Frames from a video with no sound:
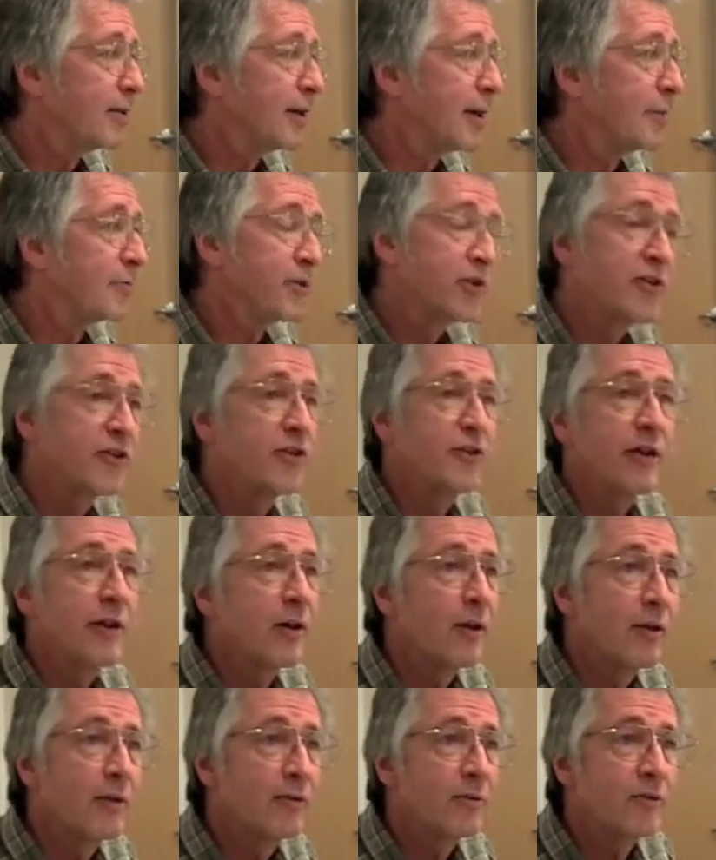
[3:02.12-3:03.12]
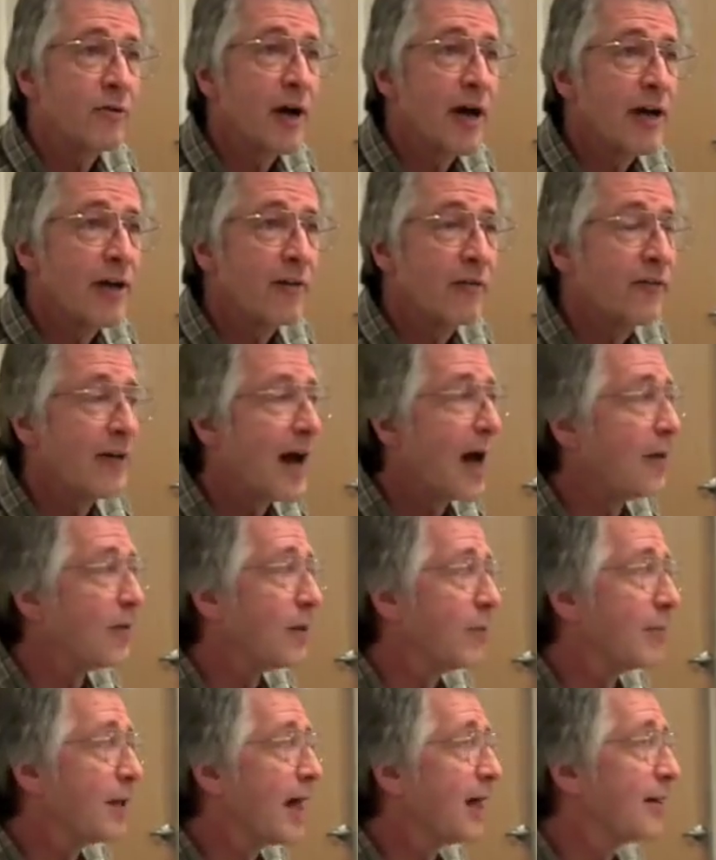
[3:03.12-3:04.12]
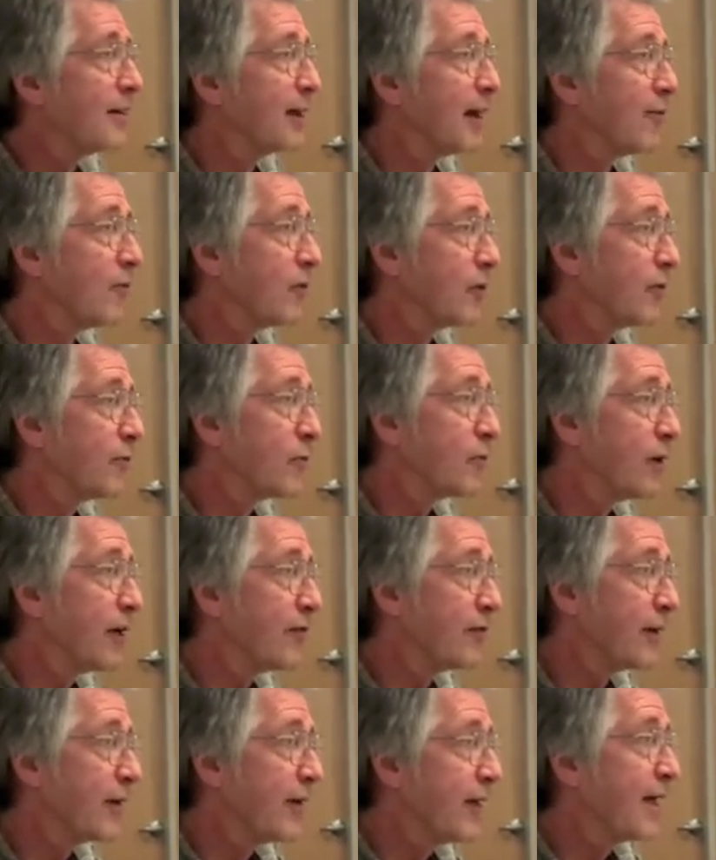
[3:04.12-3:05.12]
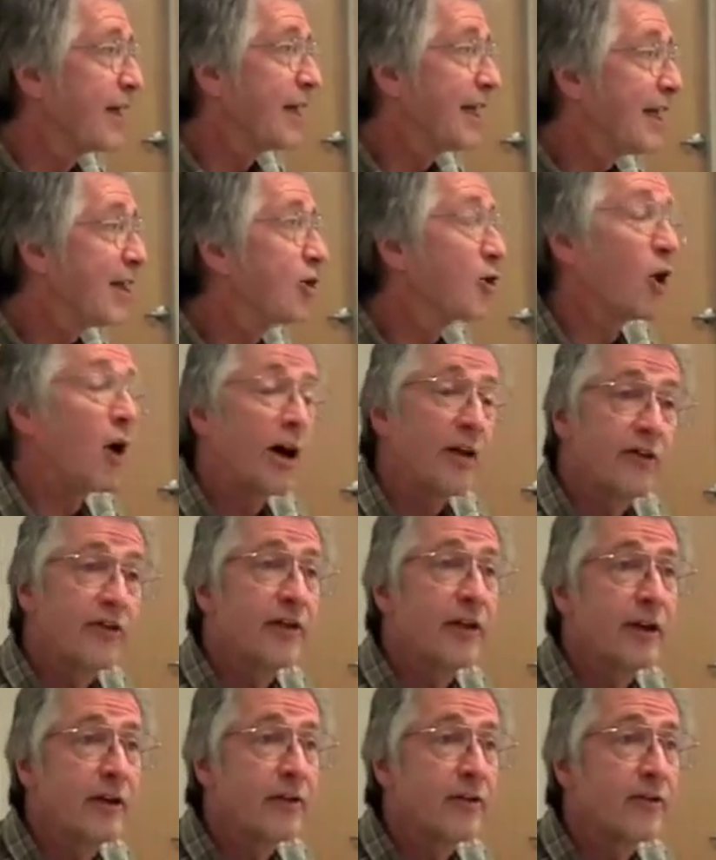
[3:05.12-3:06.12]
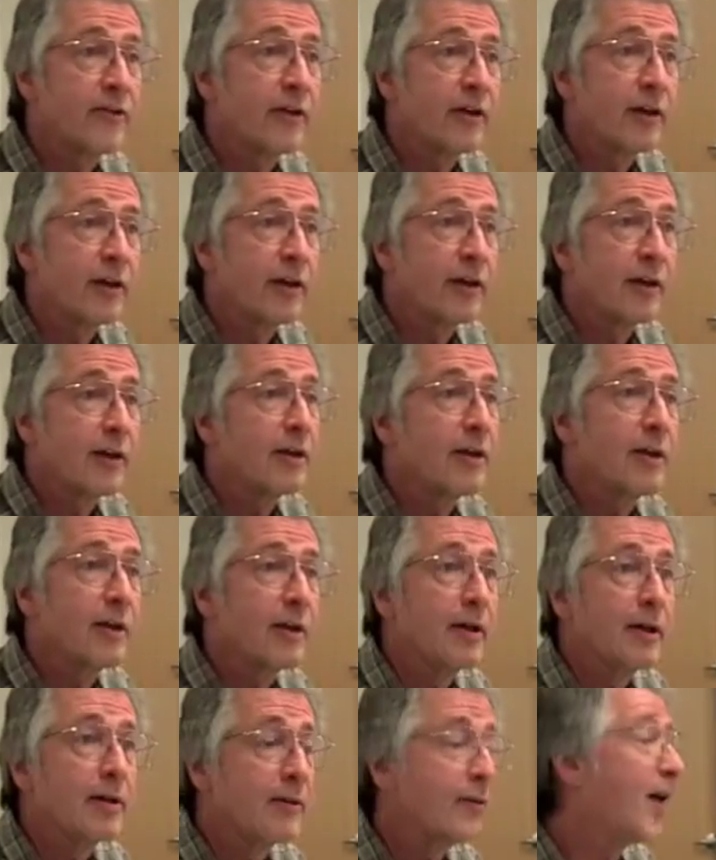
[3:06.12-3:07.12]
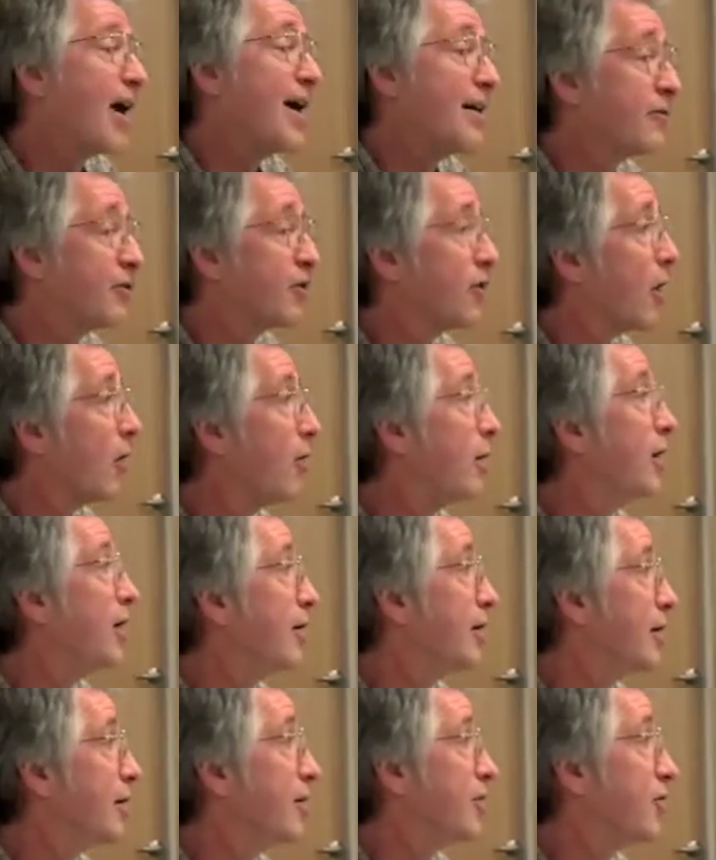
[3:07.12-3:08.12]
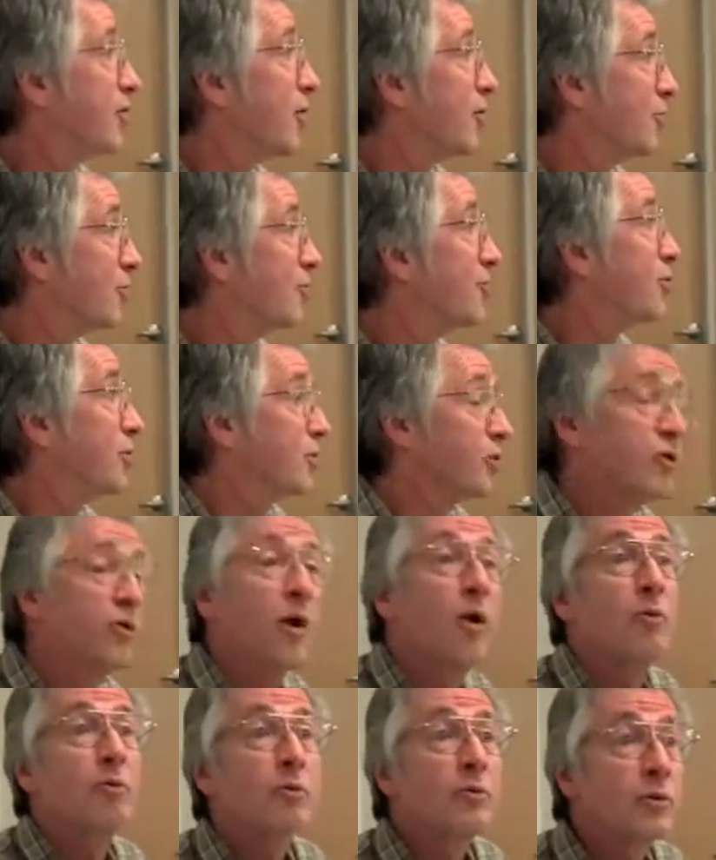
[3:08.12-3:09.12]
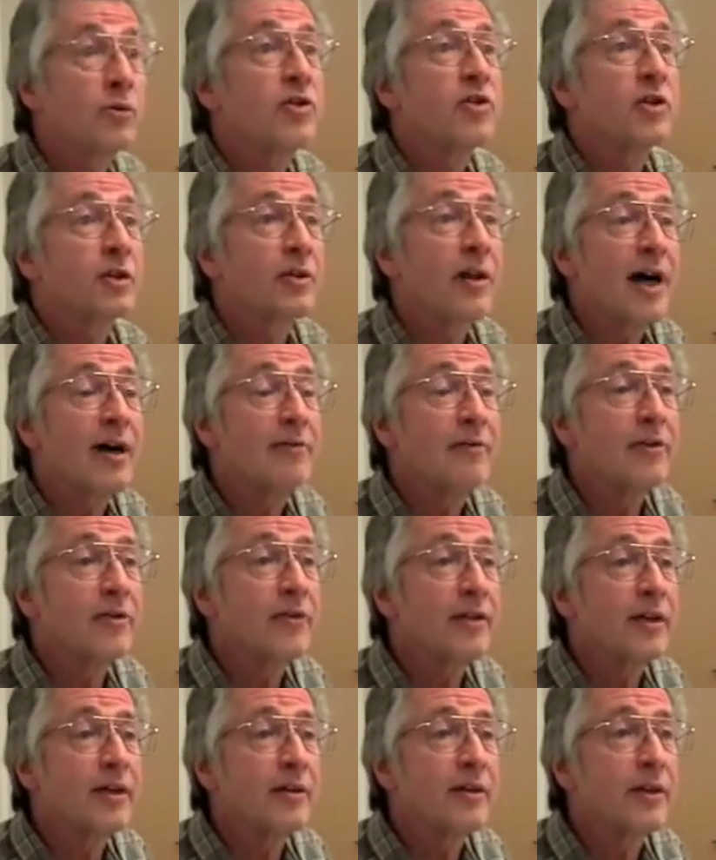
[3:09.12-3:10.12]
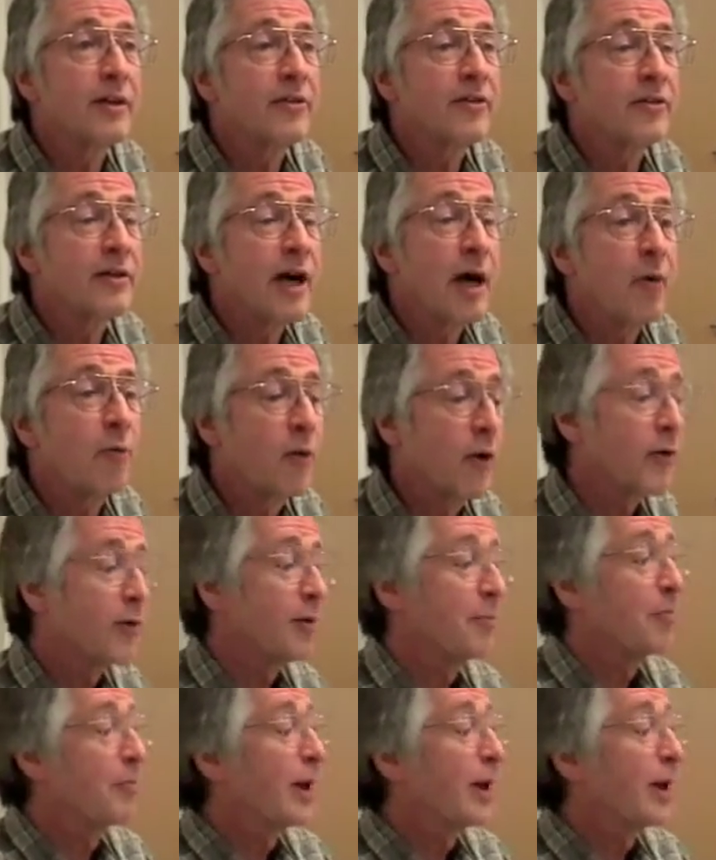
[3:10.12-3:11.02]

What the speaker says: I'm still trying to fathom that level of grief. He lost his life, so don't lose your life. It's not worth it.